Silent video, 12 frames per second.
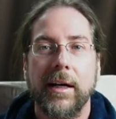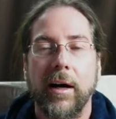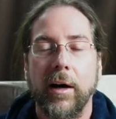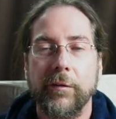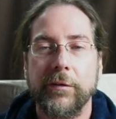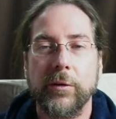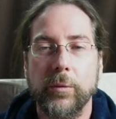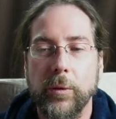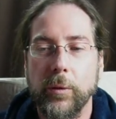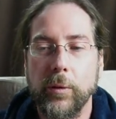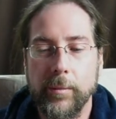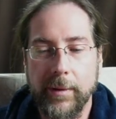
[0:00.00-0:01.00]
of the
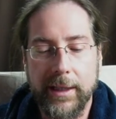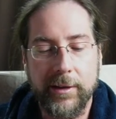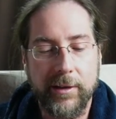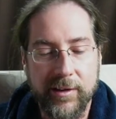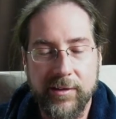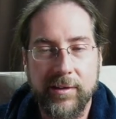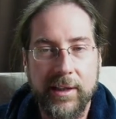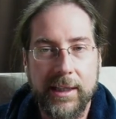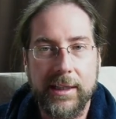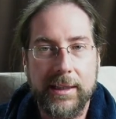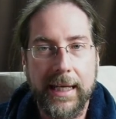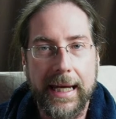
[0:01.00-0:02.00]
room and you can see it
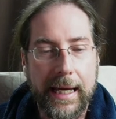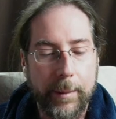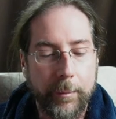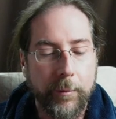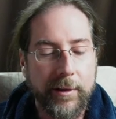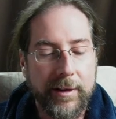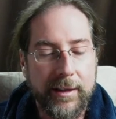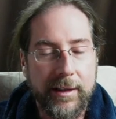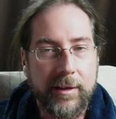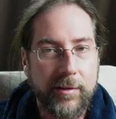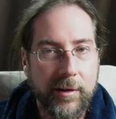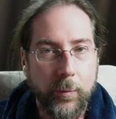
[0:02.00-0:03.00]
in the app where it
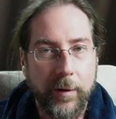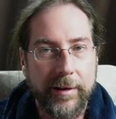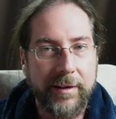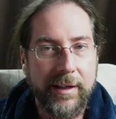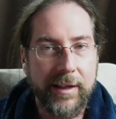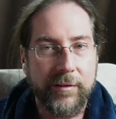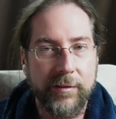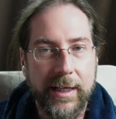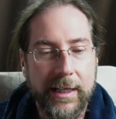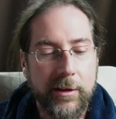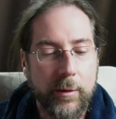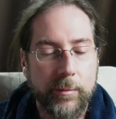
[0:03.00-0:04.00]
is and where it has
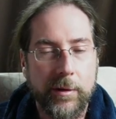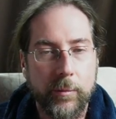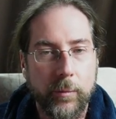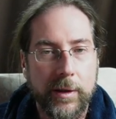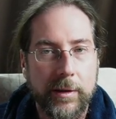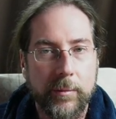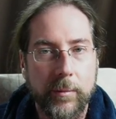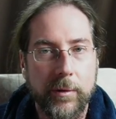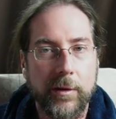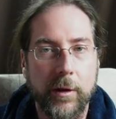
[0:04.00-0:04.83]
vacuumed and where what,